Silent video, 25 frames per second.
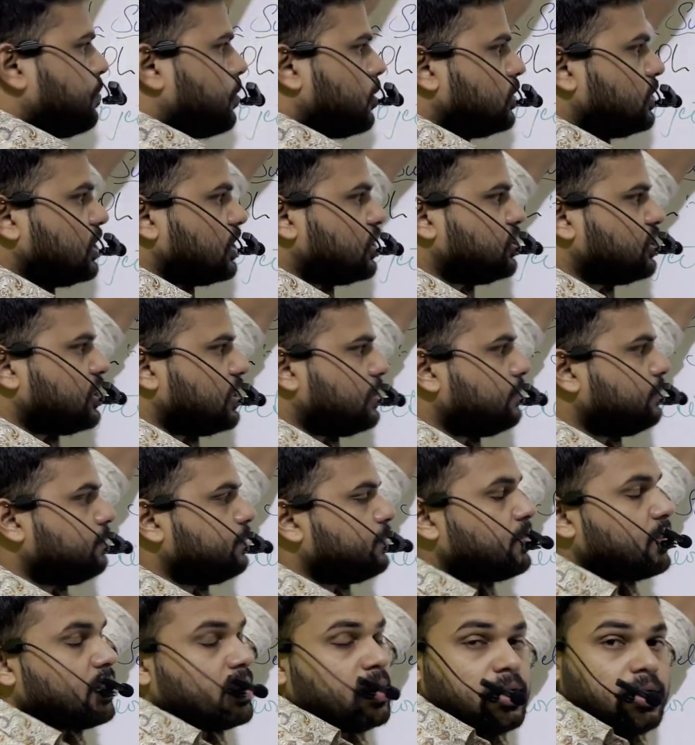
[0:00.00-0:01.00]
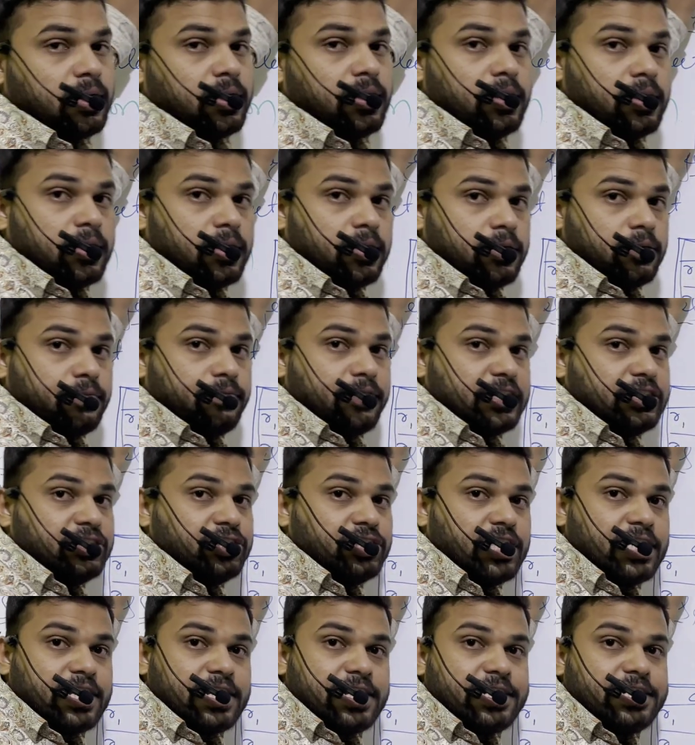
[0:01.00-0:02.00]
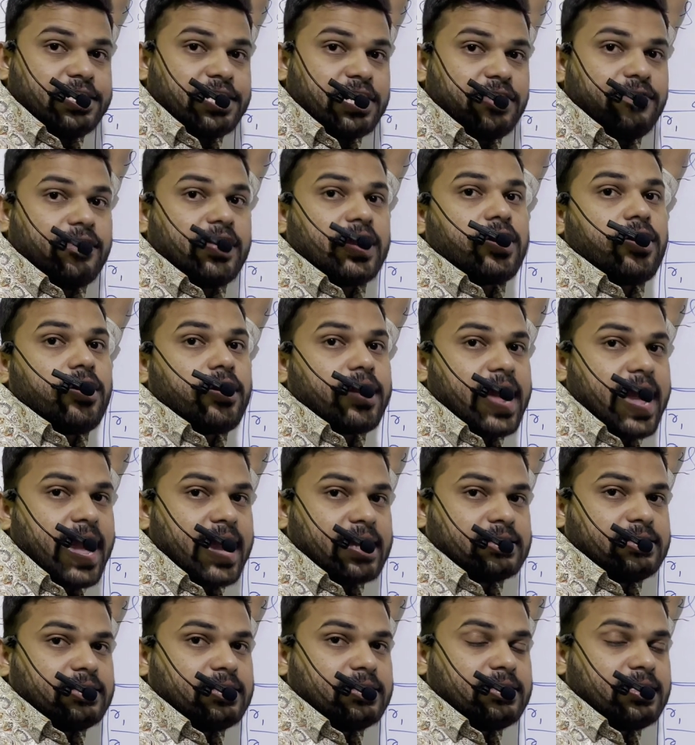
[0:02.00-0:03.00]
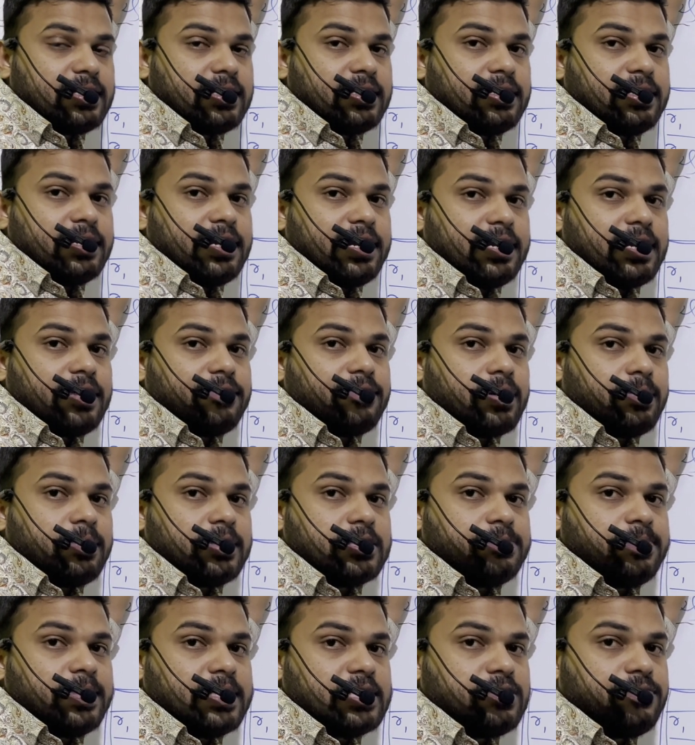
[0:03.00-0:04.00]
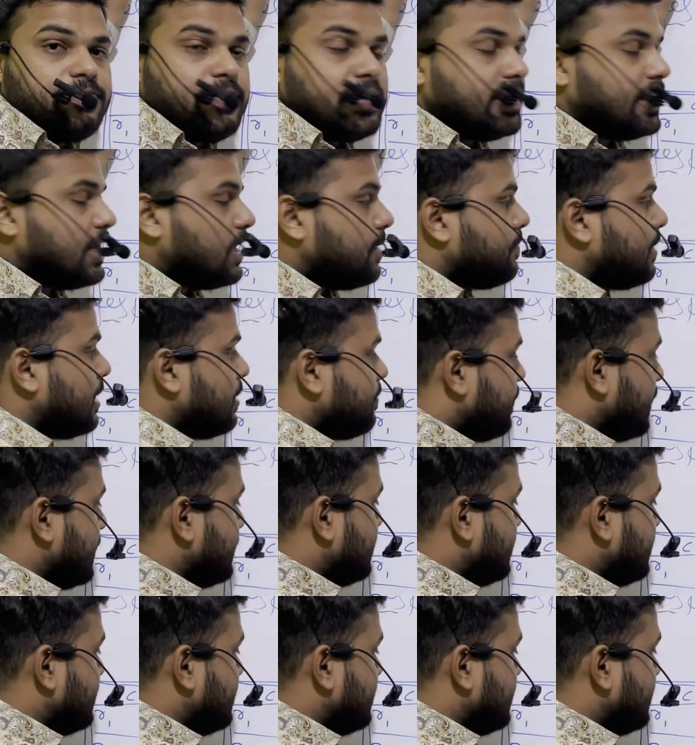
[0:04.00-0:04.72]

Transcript: in projection, fetching, retrieving or accessing data from a specific table